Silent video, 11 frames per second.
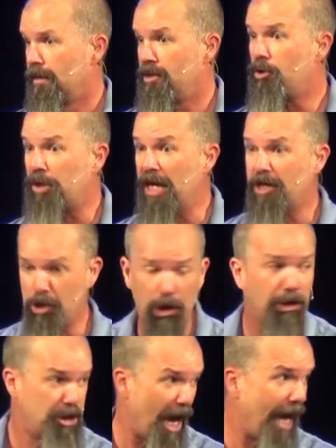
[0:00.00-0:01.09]
you think you're
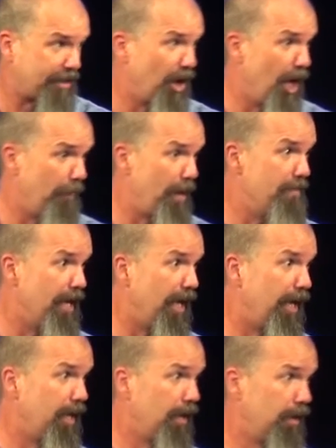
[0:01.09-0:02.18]
jacked up,
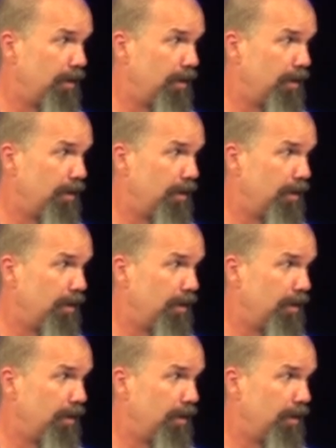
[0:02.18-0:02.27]
amen?